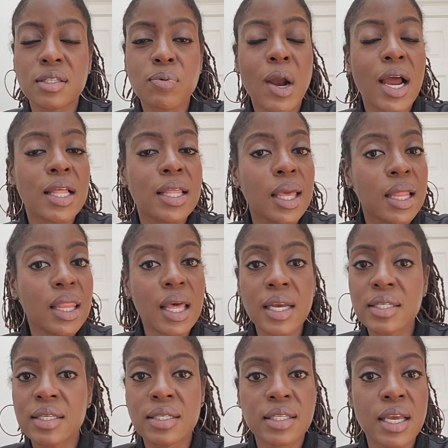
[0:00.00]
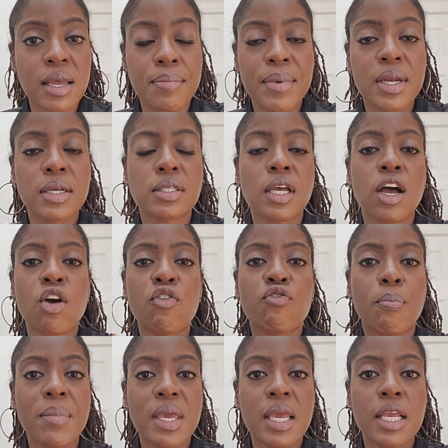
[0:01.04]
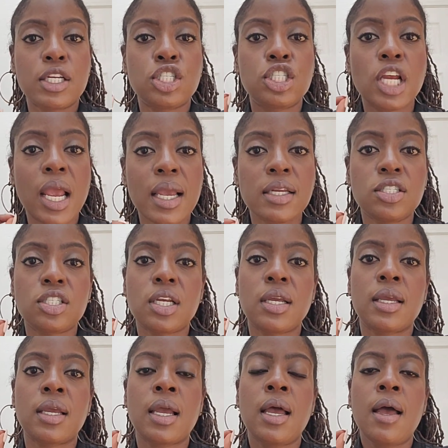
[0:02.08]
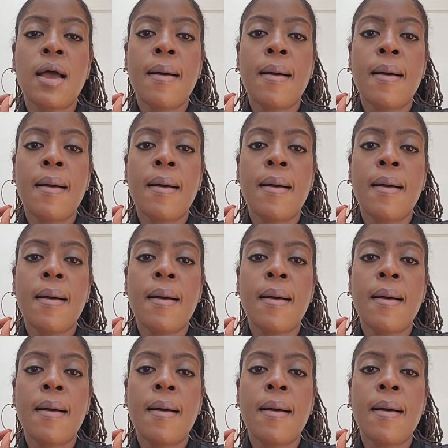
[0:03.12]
probably less than 10 minutes of me changing